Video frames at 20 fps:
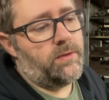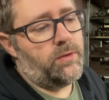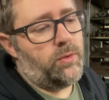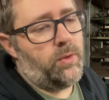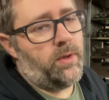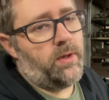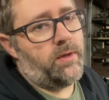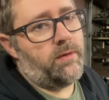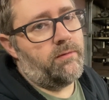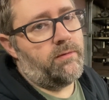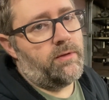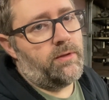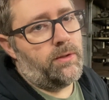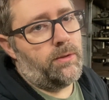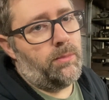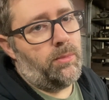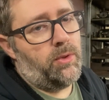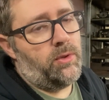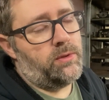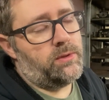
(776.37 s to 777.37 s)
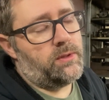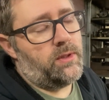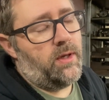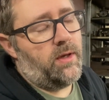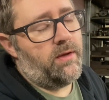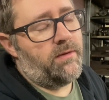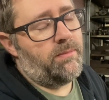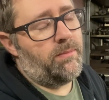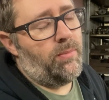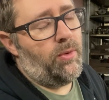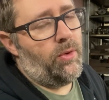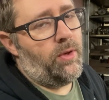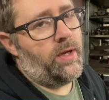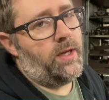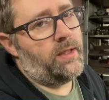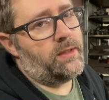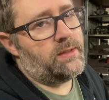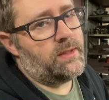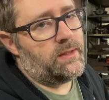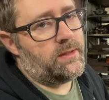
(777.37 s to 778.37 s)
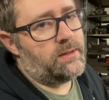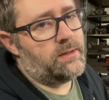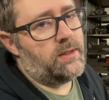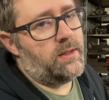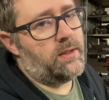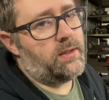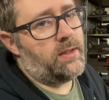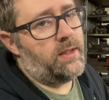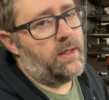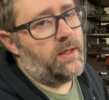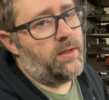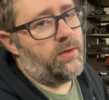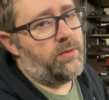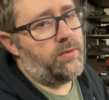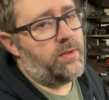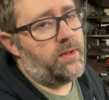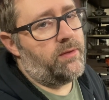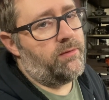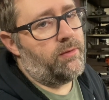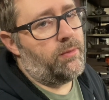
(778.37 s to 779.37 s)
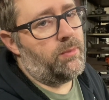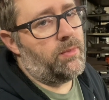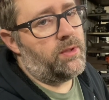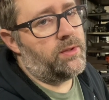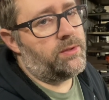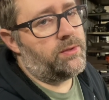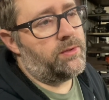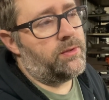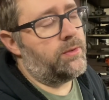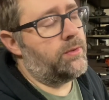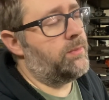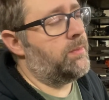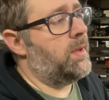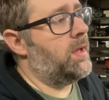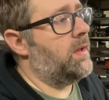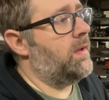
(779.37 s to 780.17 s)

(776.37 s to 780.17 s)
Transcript: torque converter bolts off, boy, does that suck. They don't give you much room.